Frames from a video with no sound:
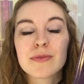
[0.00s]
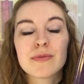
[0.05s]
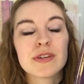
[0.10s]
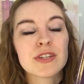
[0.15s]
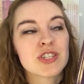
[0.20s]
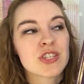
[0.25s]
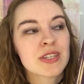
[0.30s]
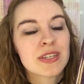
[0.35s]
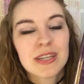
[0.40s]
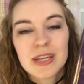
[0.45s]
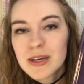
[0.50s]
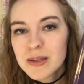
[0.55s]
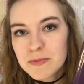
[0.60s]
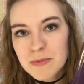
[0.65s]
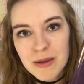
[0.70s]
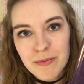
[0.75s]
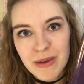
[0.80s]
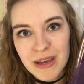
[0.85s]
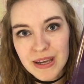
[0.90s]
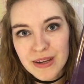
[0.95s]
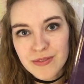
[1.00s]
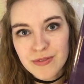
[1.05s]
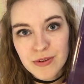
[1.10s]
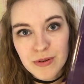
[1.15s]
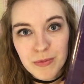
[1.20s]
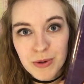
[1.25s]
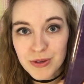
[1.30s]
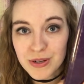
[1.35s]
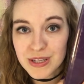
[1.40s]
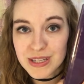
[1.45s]
which killed my back for
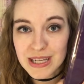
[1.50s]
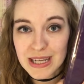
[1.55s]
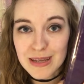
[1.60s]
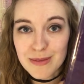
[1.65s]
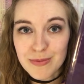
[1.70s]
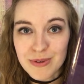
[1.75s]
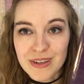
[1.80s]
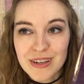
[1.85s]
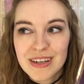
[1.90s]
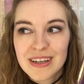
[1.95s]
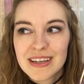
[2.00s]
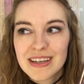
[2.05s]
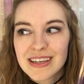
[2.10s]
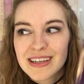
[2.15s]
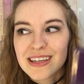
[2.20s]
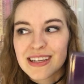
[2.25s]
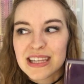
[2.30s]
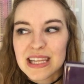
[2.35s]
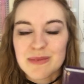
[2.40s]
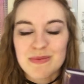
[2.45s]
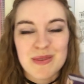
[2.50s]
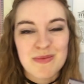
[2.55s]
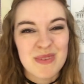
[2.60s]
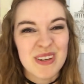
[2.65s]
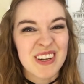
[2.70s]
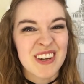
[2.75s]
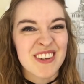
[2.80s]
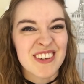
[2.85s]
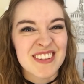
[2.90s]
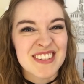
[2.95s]
about a day, but it let me
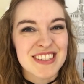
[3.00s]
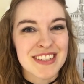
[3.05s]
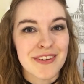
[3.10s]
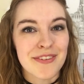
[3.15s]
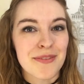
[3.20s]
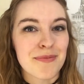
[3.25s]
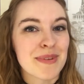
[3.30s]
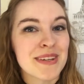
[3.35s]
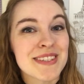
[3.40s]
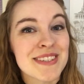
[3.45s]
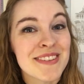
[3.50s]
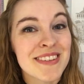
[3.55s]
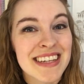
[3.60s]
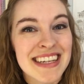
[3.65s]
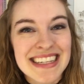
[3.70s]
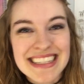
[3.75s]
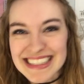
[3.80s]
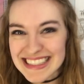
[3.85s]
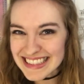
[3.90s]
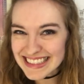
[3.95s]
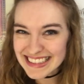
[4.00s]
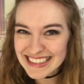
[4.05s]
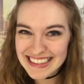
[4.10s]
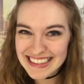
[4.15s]
bring other stuff in my suitcase.